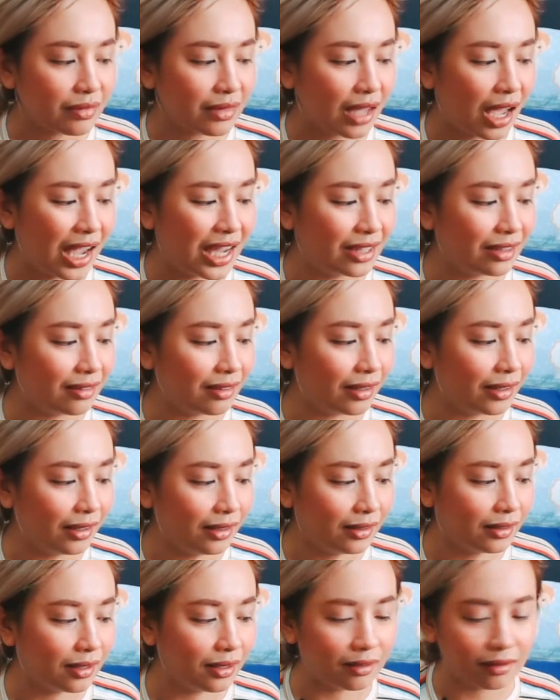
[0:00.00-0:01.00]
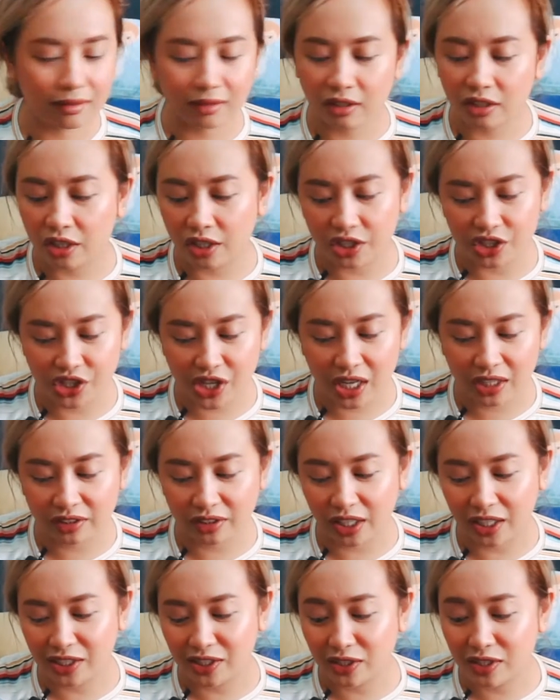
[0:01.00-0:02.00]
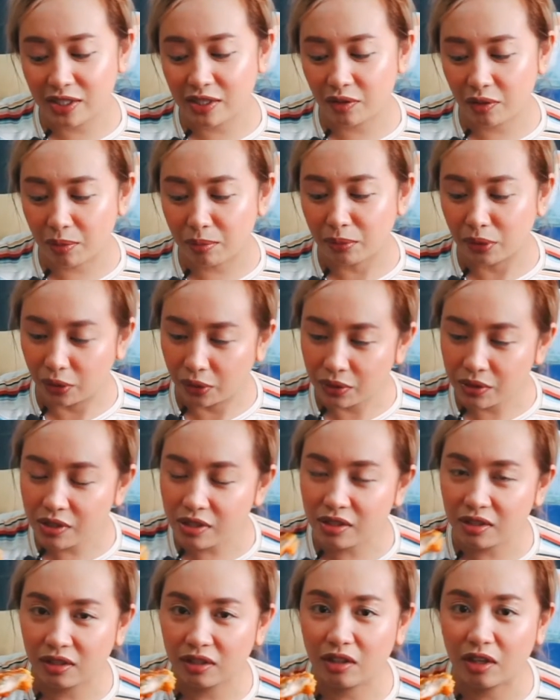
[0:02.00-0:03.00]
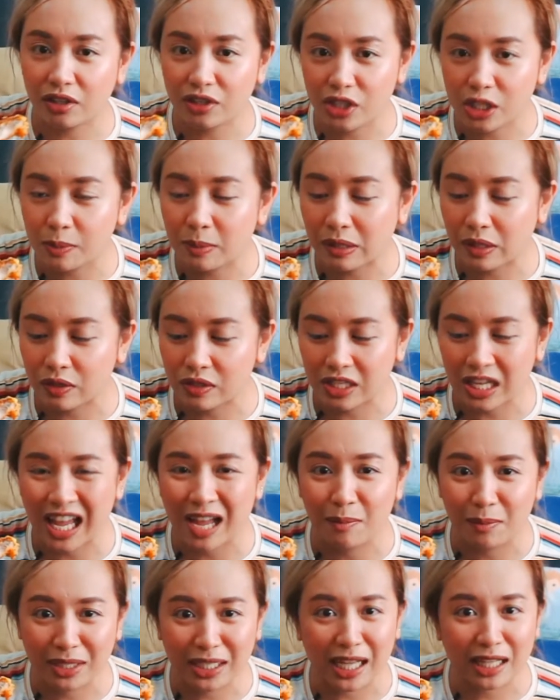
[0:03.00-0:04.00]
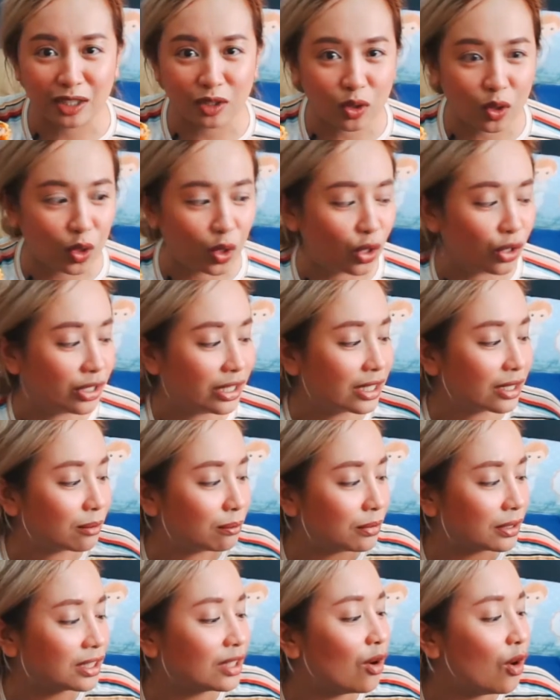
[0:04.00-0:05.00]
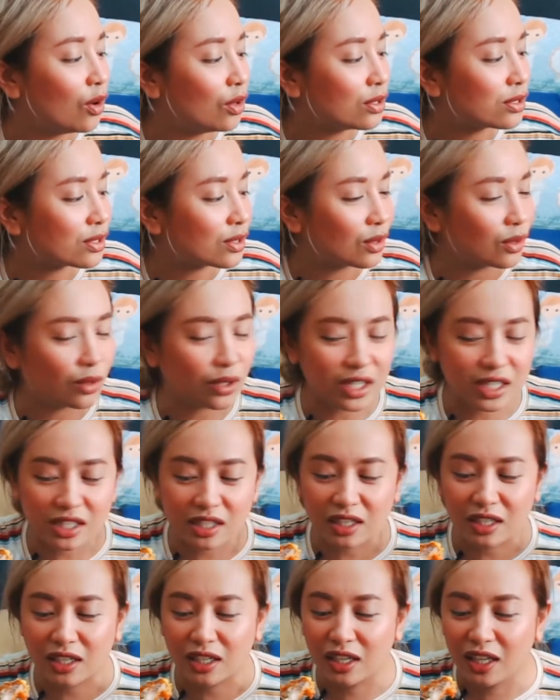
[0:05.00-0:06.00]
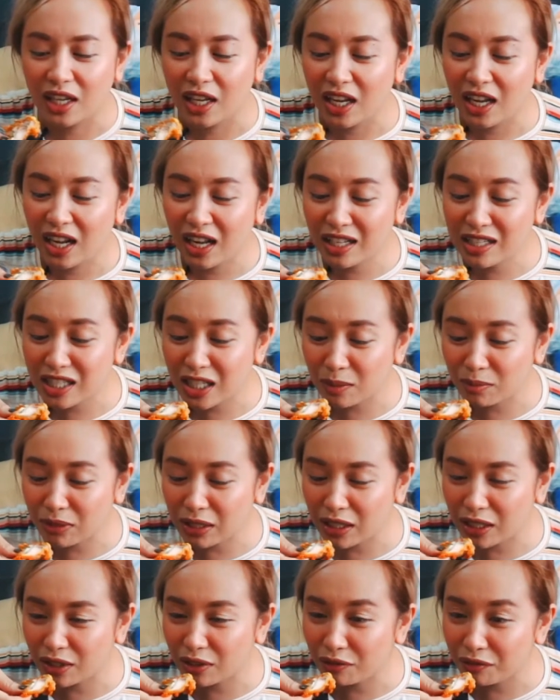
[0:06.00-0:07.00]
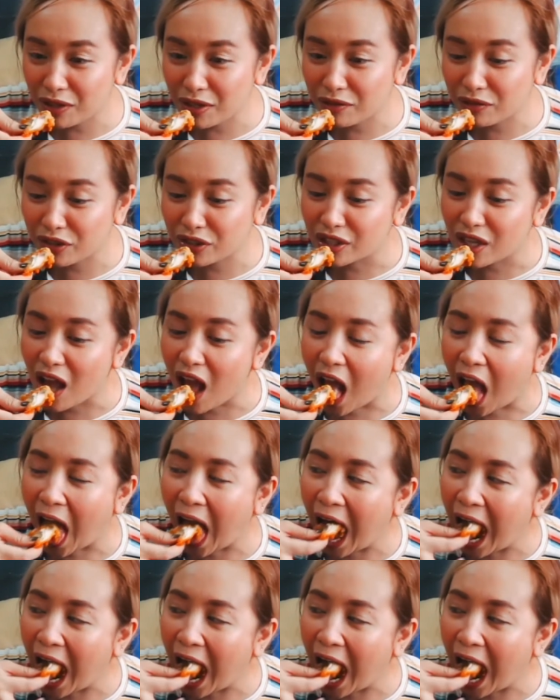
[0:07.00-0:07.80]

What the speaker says: I like the Jack Daniels the most. Not just because I'm an alcoholic, but also kasi, ang sarap talaga ng flavor niya.